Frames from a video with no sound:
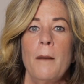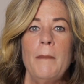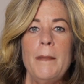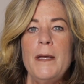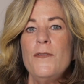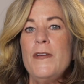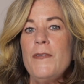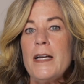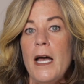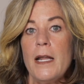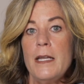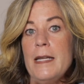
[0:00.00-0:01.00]
maybe you've even
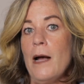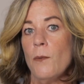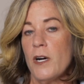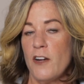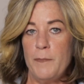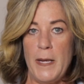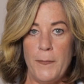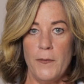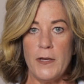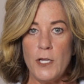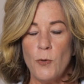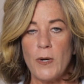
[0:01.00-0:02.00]
got a network of people
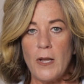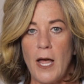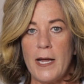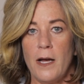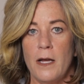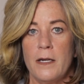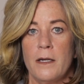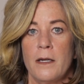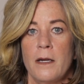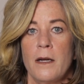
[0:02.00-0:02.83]
that you rely on.